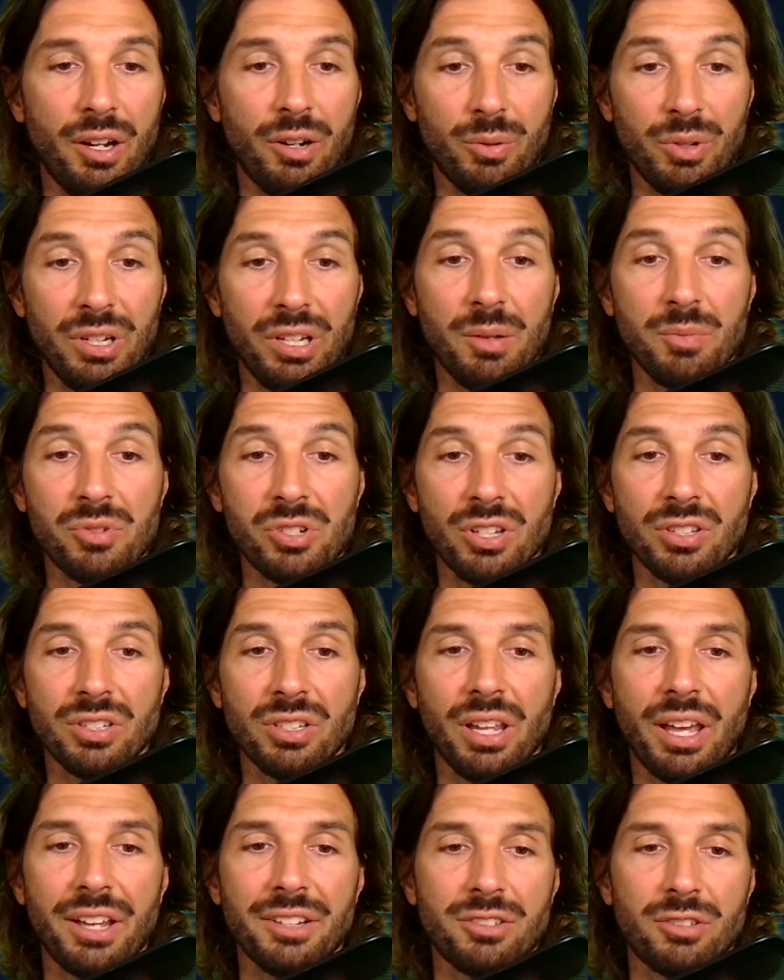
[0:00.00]
redemptions the
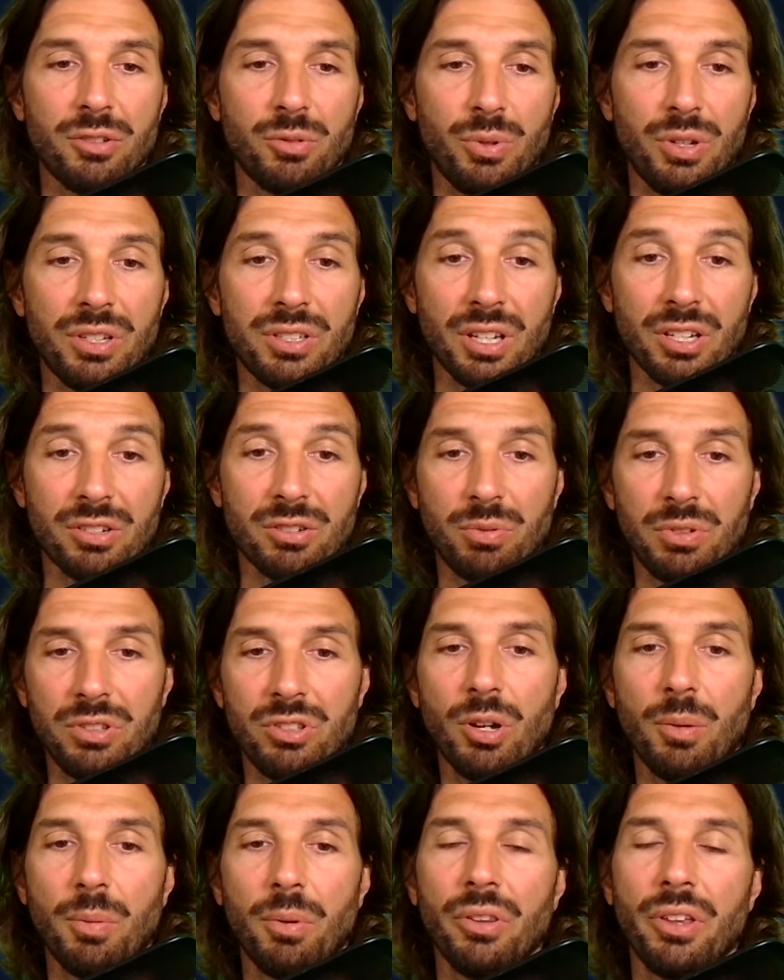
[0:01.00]
last two weeks, actually
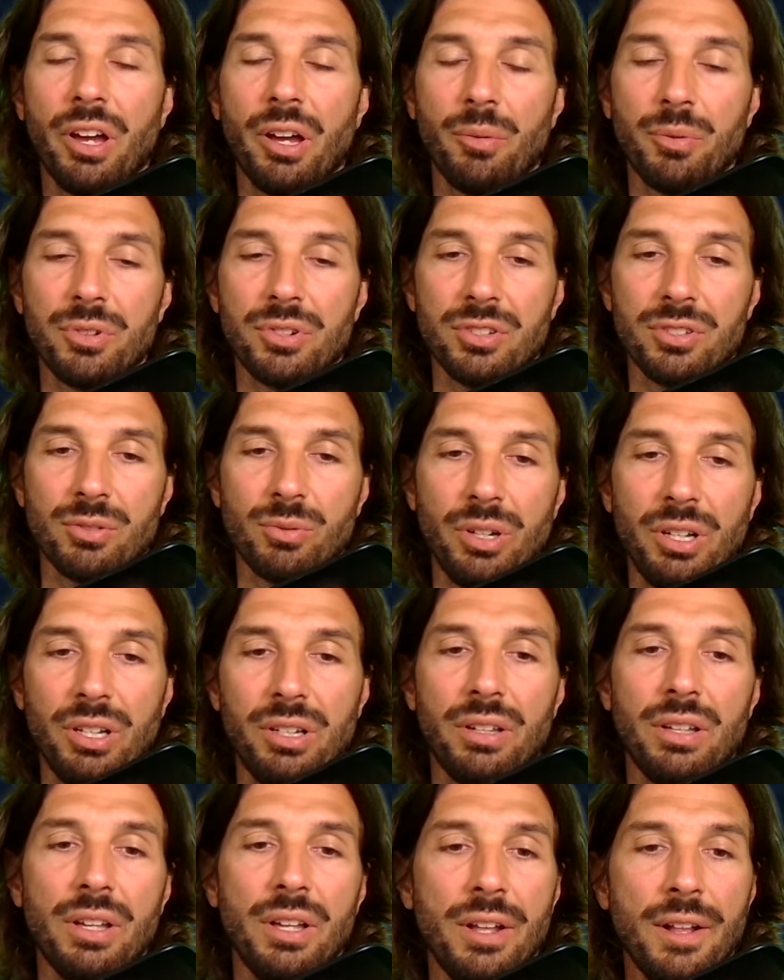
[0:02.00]
double that, which is
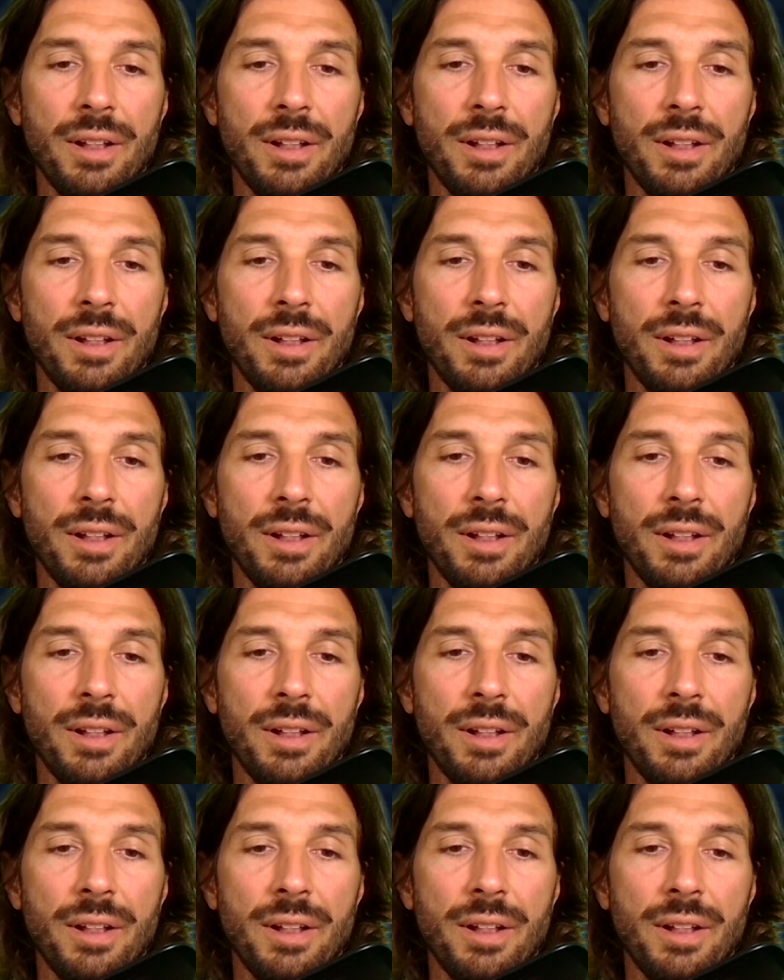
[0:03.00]
great